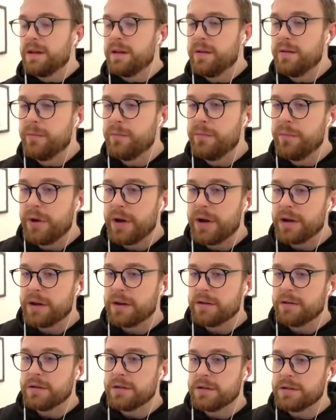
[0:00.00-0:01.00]
break
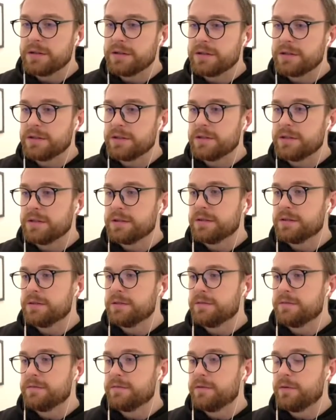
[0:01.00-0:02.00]
on this
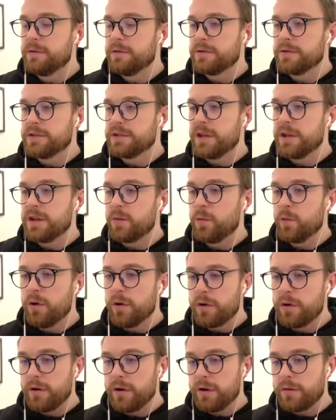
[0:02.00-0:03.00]
fortress like
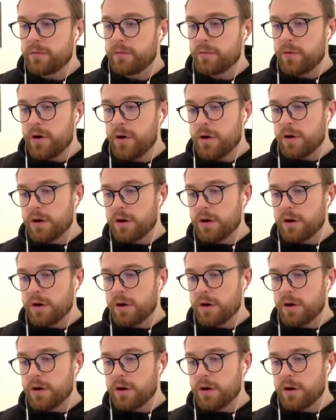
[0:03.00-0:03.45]
water on rock.